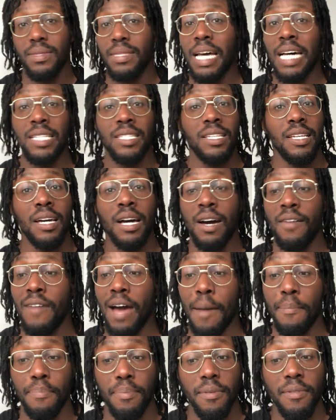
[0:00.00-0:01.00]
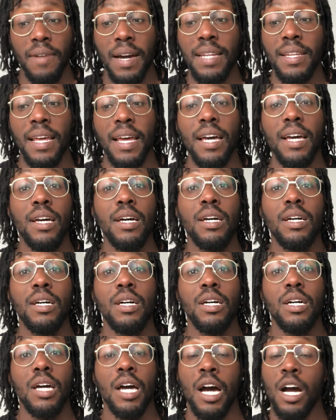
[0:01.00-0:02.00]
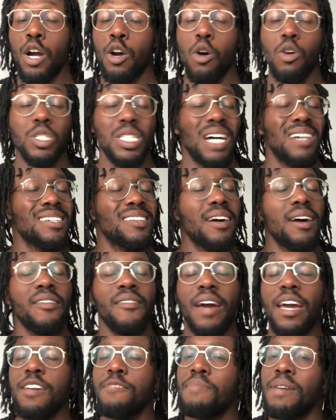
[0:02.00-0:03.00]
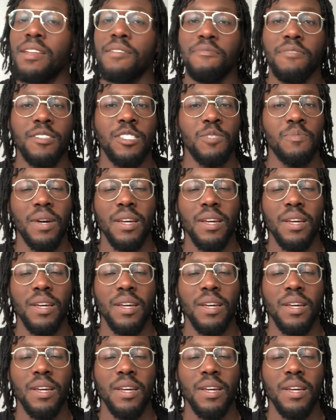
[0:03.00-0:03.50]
That's a rap right there. And cold shower got great benefits,